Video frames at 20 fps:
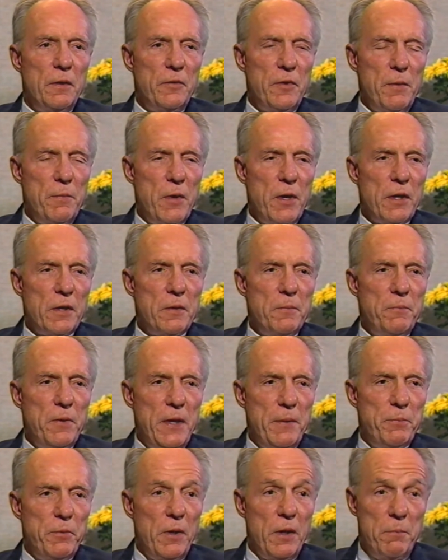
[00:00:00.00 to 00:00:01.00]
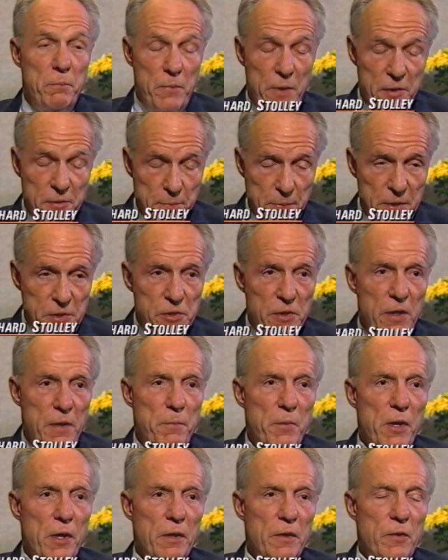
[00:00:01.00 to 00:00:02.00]
The American people, and especially
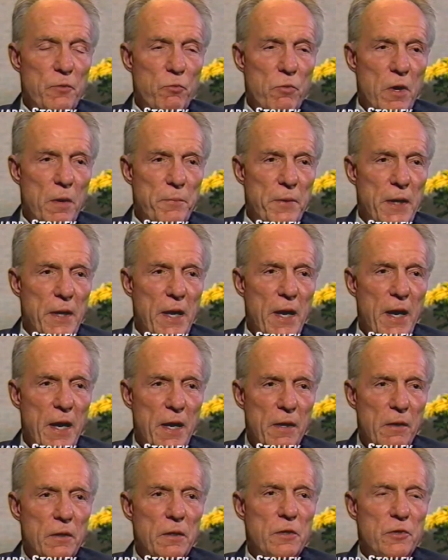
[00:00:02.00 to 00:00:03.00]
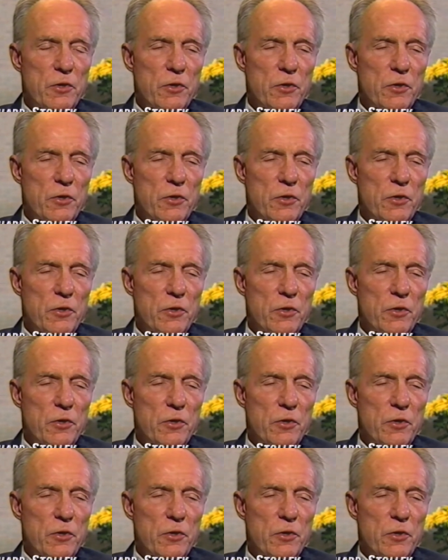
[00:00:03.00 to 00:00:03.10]
American women, held